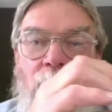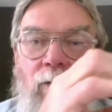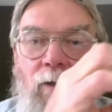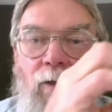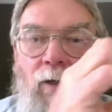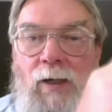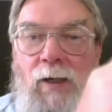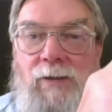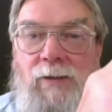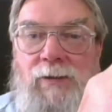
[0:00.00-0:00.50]

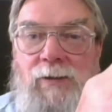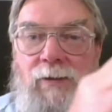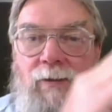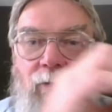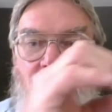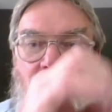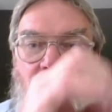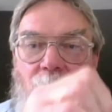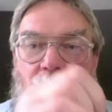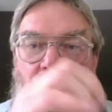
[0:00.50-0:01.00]

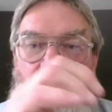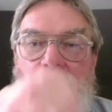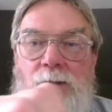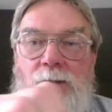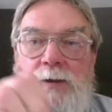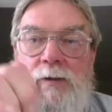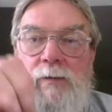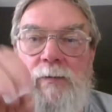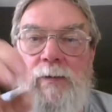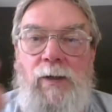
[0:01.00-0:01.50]
Oxygen, carbon,
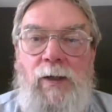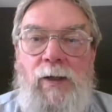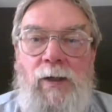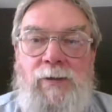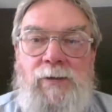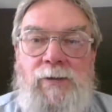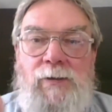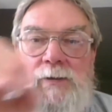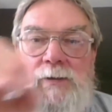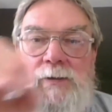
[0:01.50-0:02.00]
carbon,
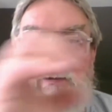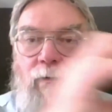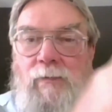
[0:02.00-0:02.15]
oxygen.